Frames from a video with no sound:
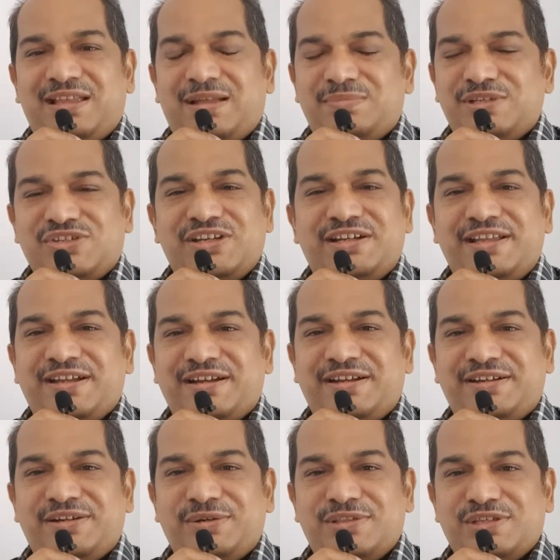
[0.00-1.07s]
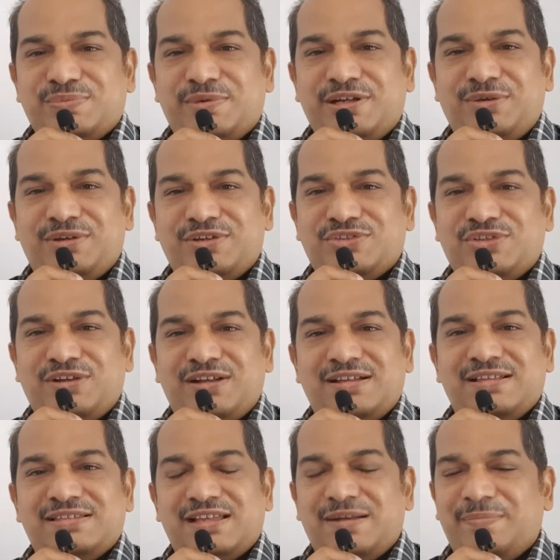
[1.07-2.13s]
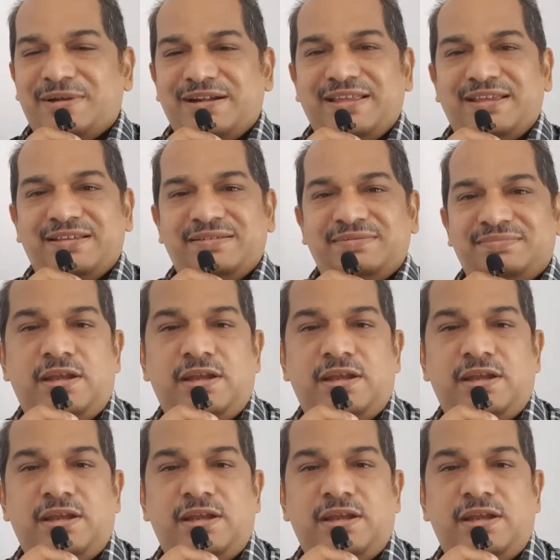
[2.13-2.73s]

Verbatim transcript: I'm just getting addicted to this particular song, Sahapaati.